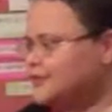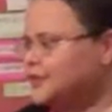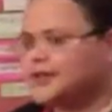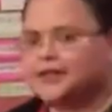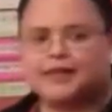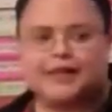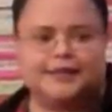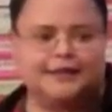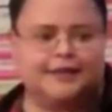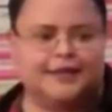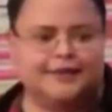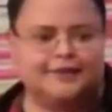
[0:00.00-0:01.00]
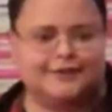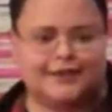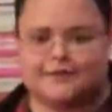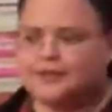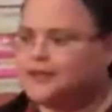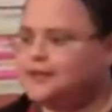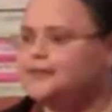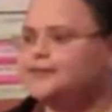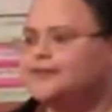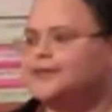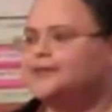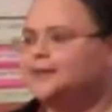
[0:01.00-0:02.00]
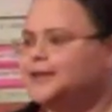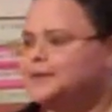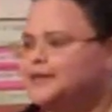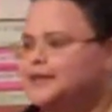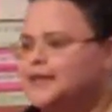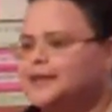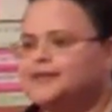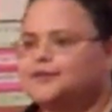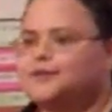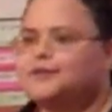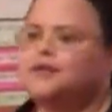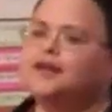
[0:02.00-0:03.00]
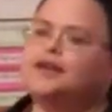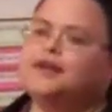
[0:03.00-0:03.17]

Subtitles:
circa 1987. That's when I was in high school.